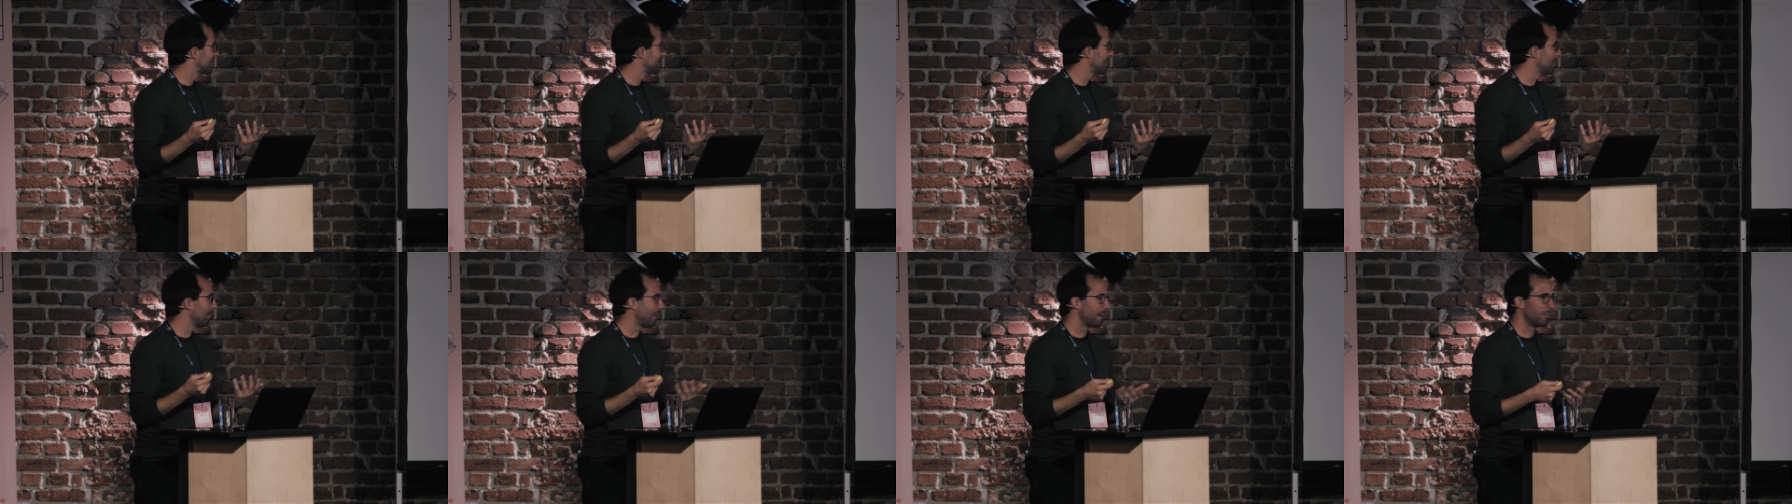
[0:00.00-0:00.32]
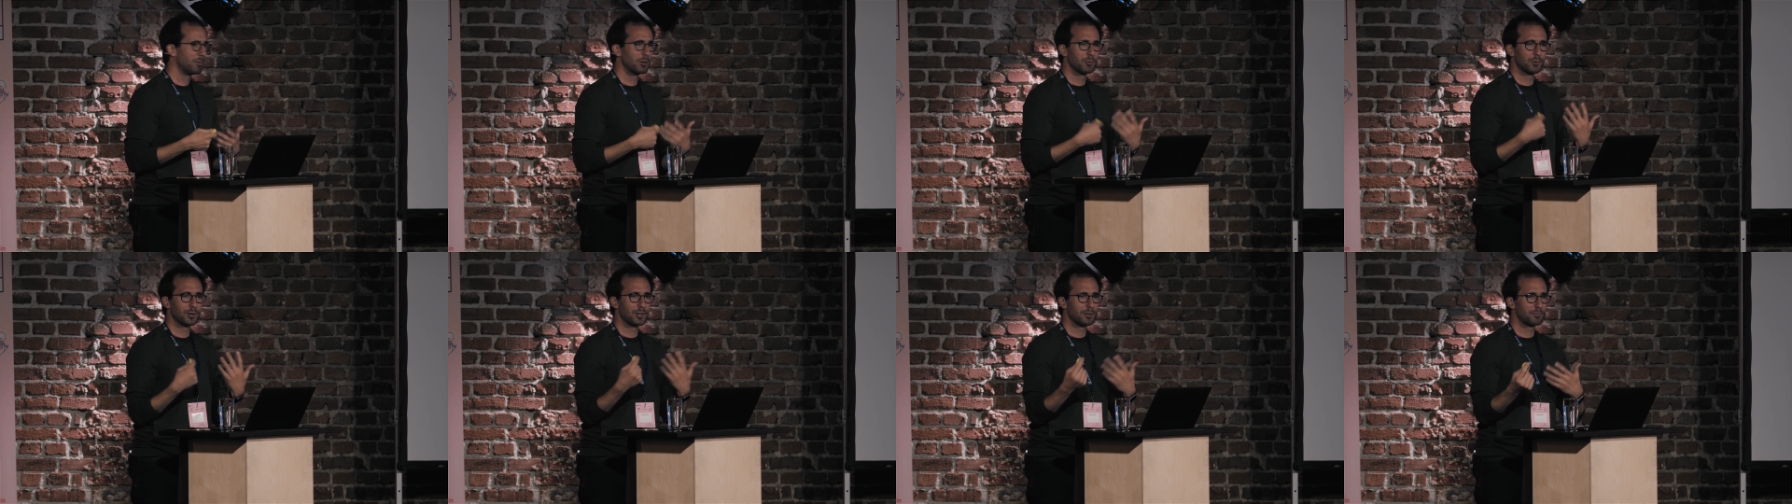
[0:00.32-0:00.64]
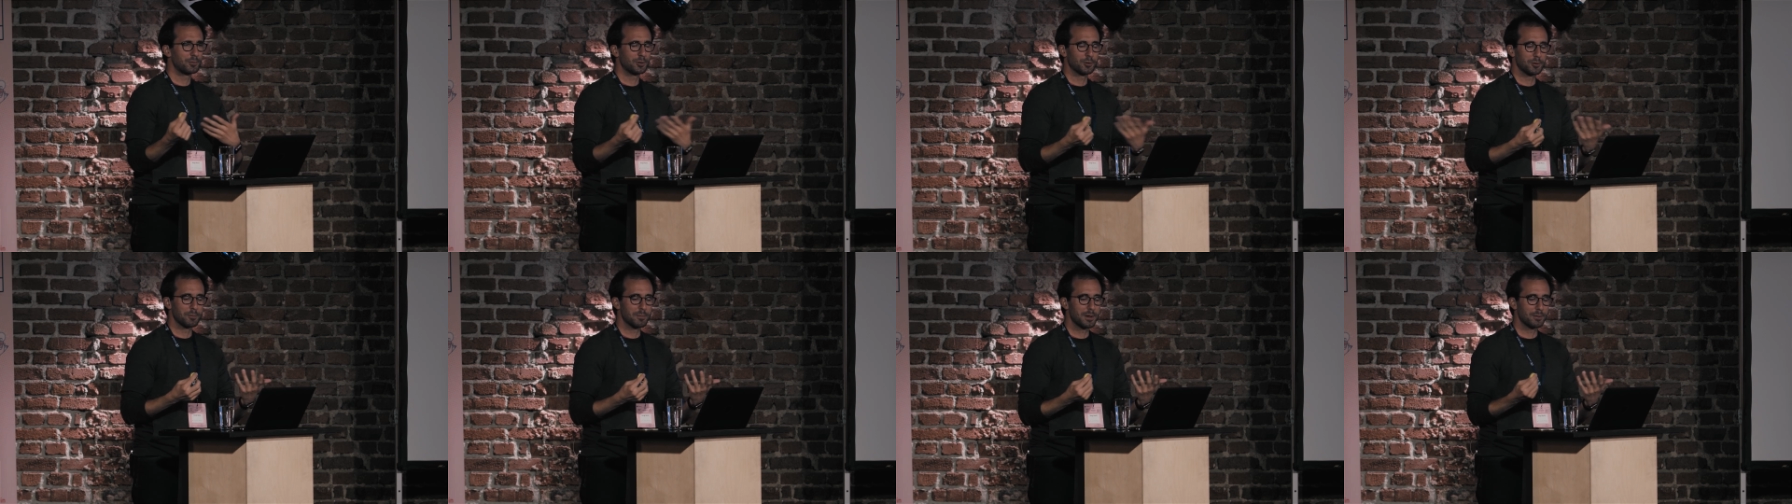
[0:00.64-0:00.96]
that maybe will help
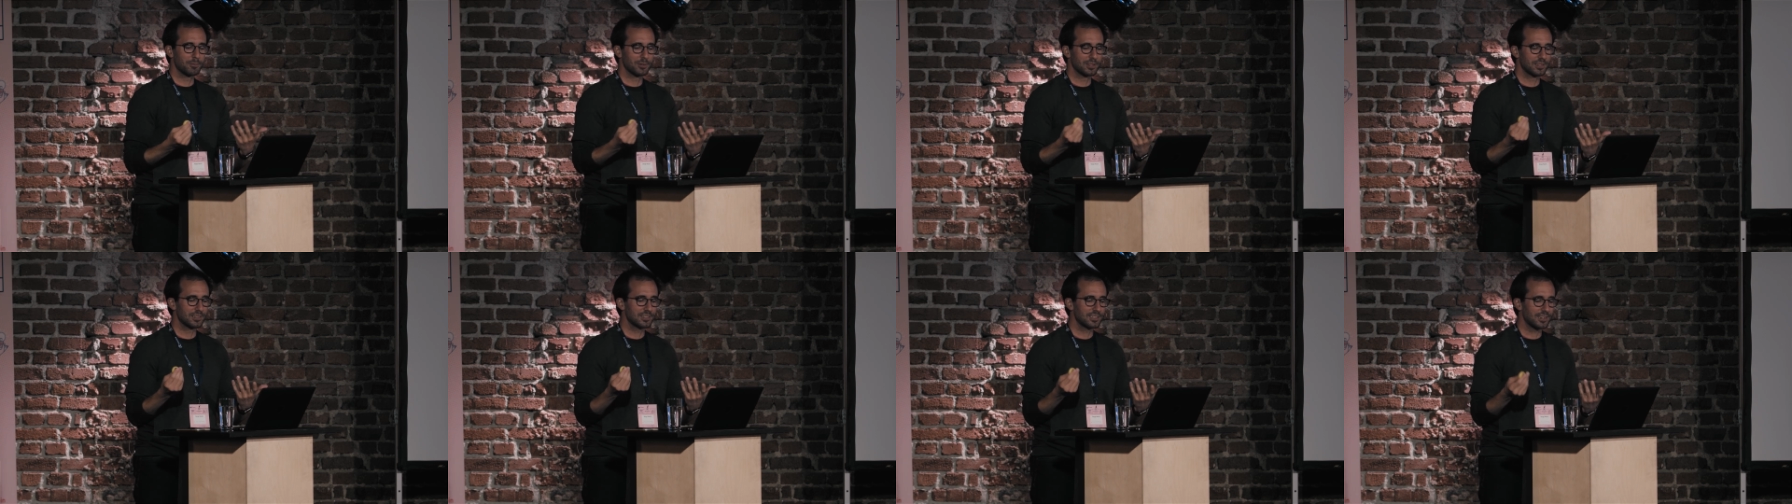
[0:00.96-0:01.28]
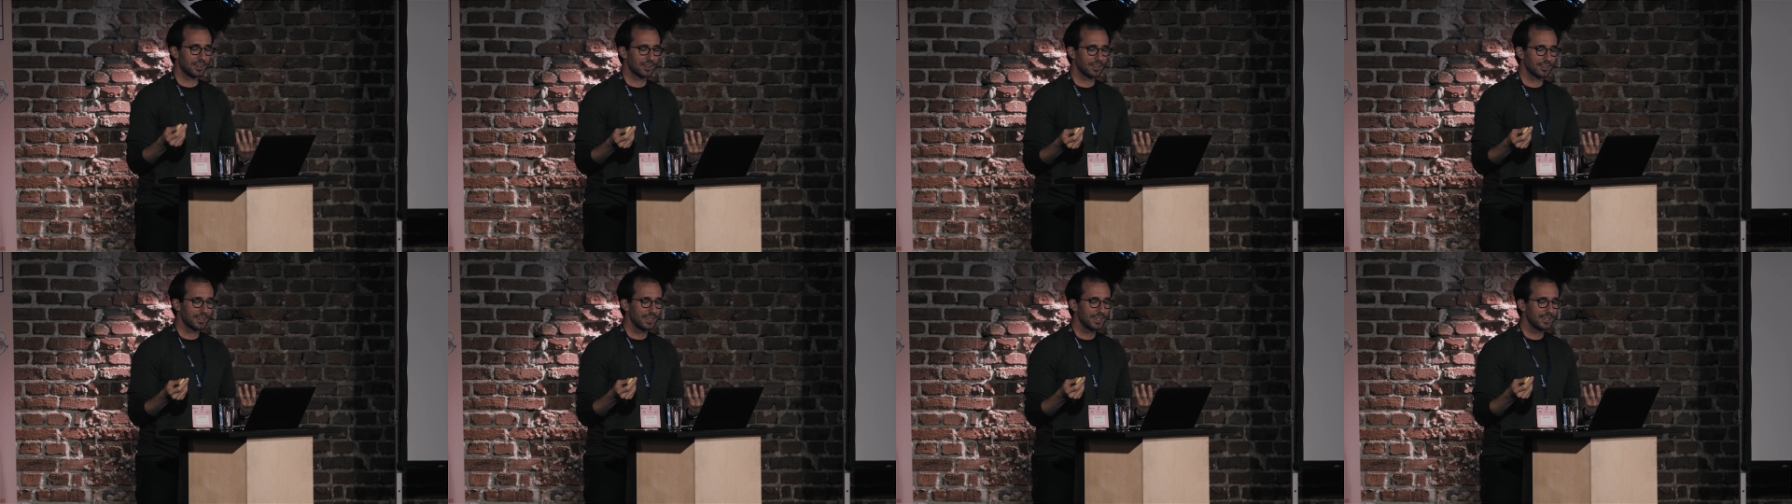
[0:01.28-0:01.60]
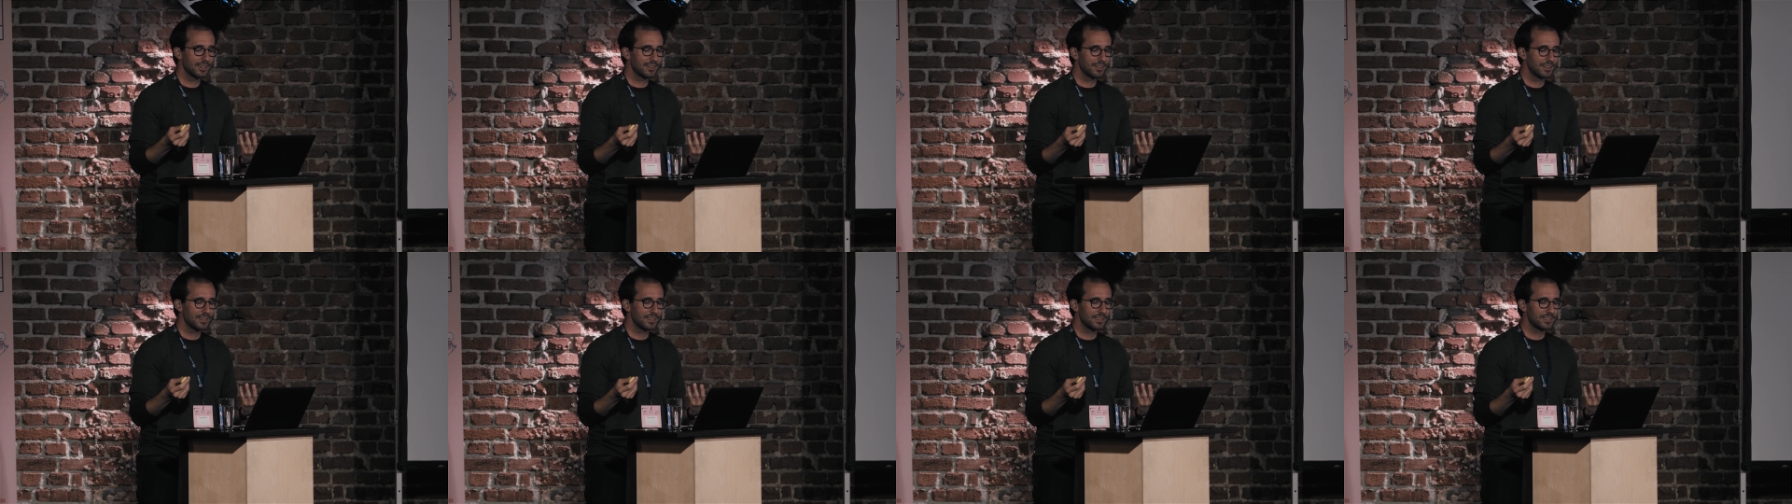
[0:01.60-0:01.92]
you remember this talk
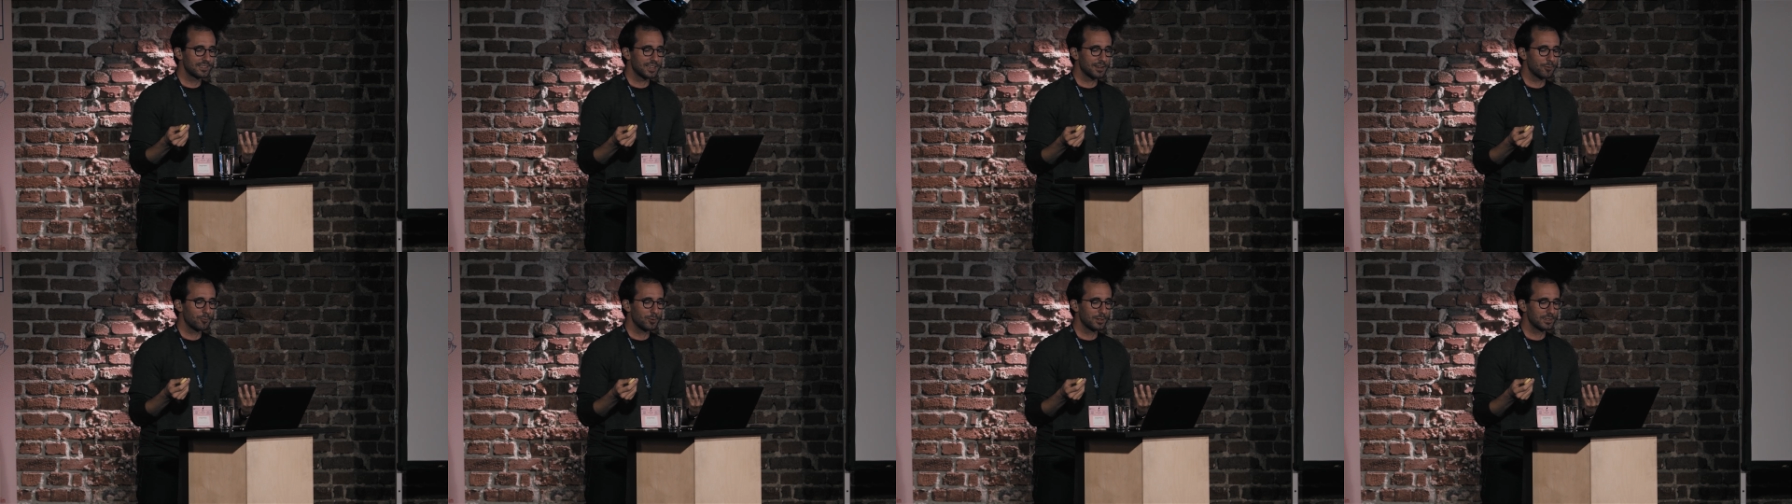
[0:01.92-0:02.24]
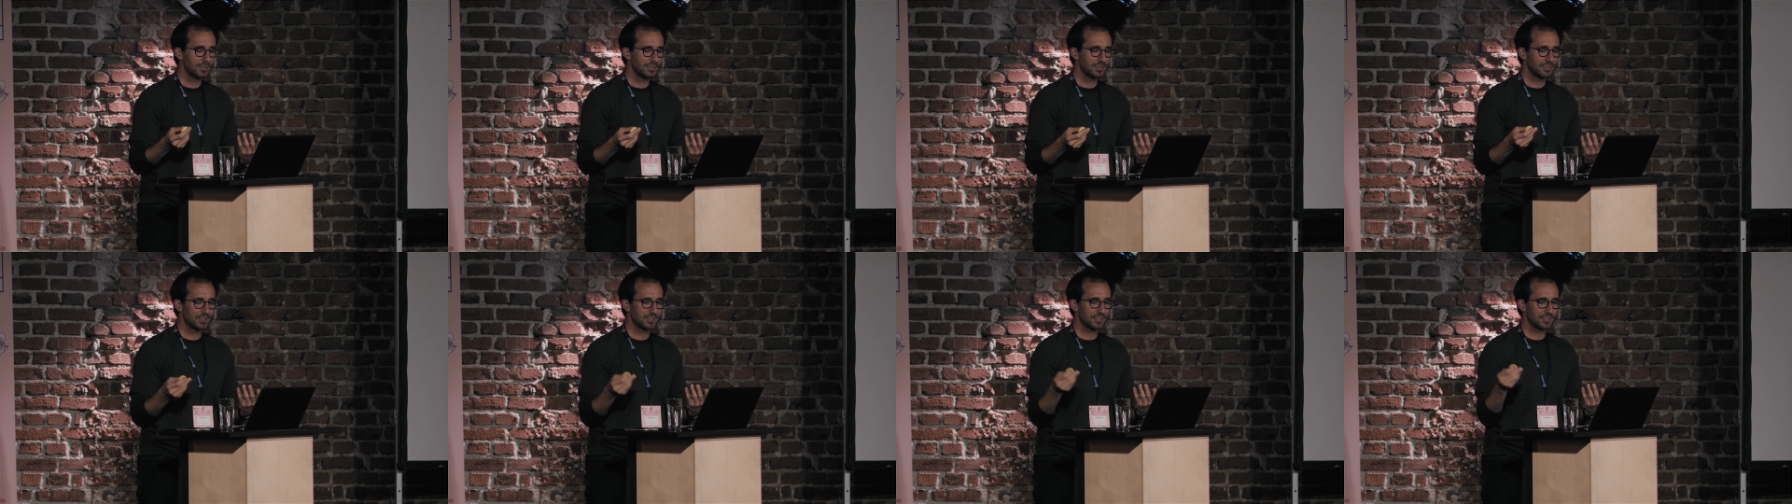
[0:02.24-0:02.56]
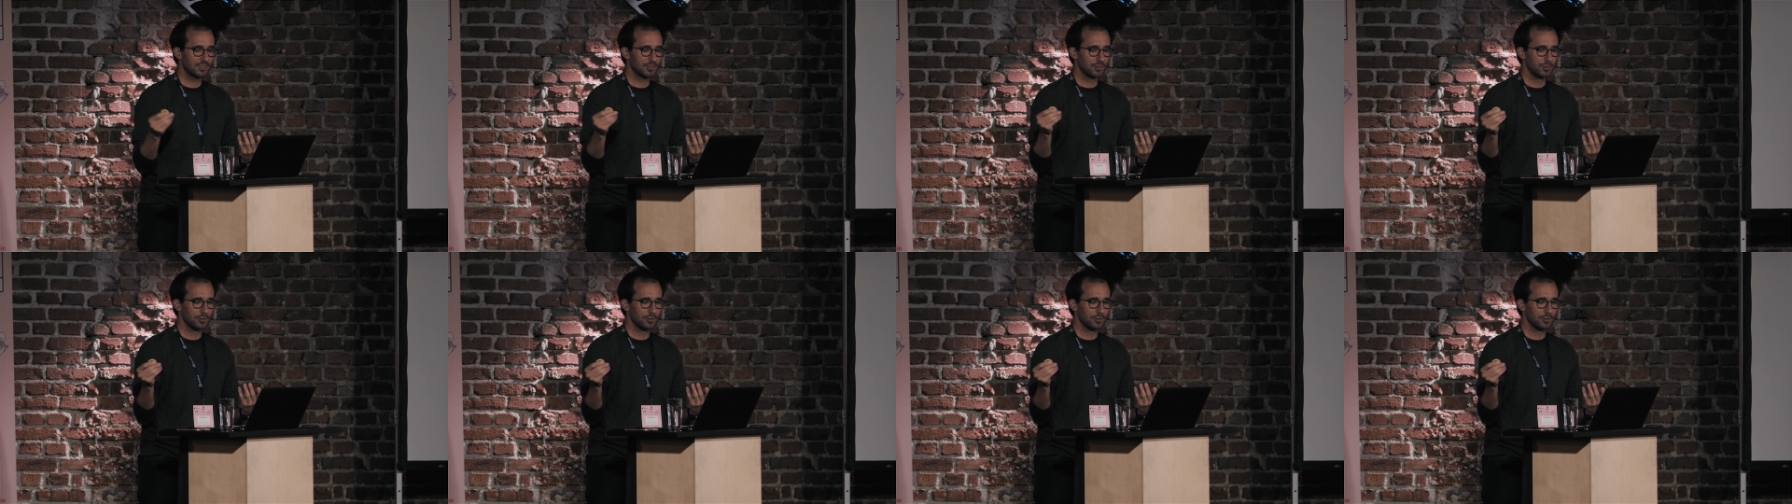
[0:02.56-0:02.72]
later is I once,